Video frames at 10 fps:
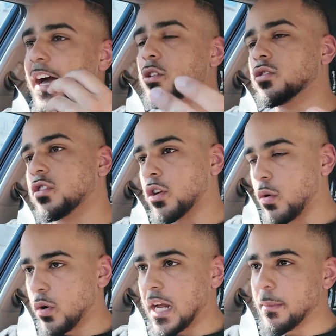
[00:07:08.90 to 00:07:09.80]
add-on to the
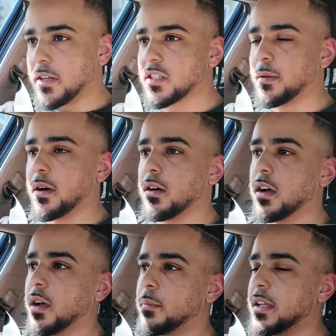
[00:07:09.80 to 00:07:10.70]
quote that I mentioned about
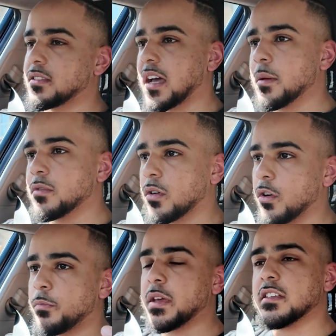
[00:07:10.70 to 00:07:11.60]
in times
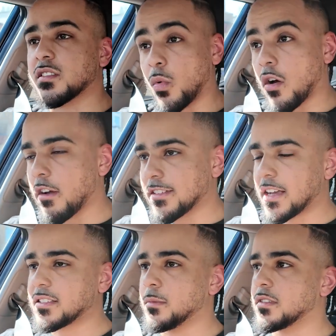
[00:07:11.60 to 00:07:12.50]
of peace the warrior
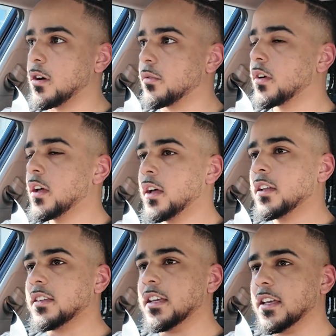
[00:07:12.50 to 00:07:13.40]
attacks himself.
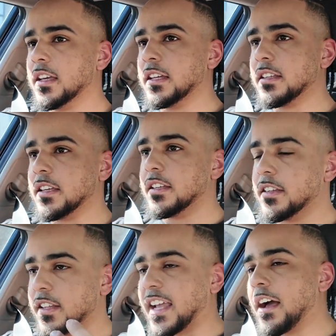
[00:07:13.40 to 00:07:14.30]
The
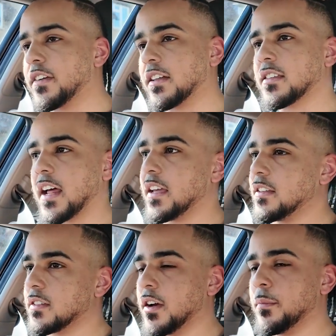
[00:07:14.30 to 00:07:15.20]
caveat to that
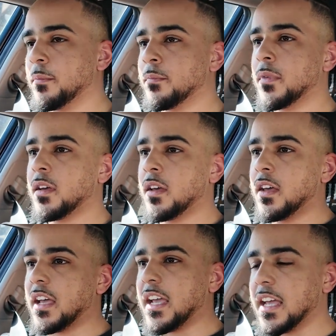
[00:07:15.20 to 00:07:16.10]
is
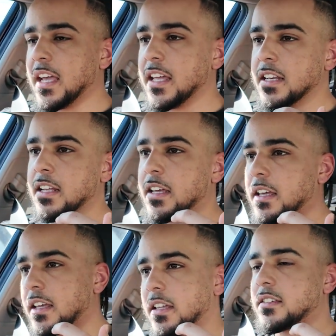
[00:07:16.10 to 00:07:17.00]
in
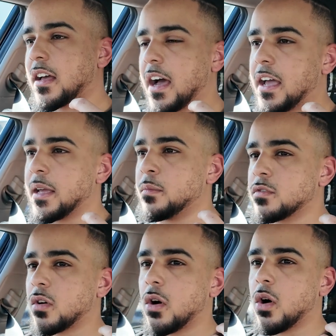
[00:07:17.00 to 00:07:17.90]

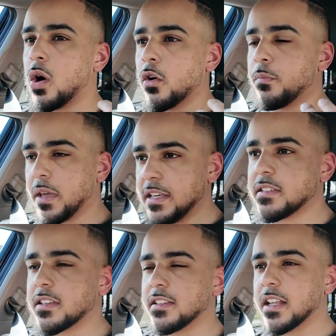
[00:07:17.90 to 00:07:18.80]
times of
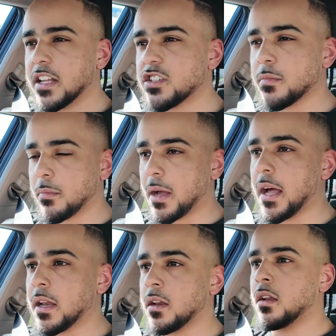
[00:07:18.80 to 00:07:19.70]
peace the diligent
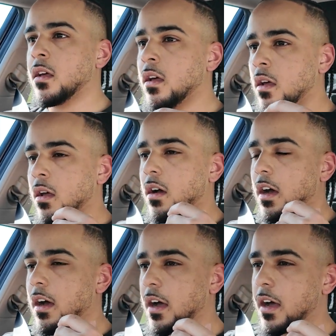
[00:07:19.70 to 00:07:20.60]
man.
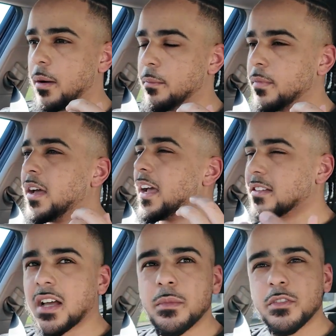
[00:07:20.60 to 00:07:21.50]

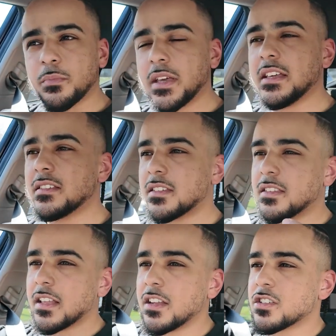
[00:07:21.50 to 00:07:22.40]
In times of peace the
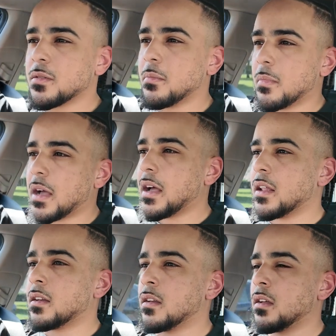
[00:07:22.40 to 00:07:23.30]
diligent
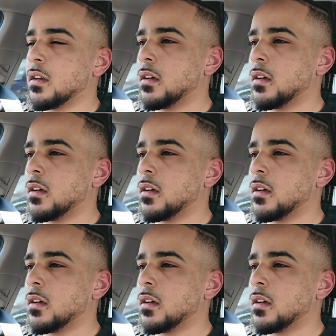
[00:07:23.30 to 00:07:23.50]
man.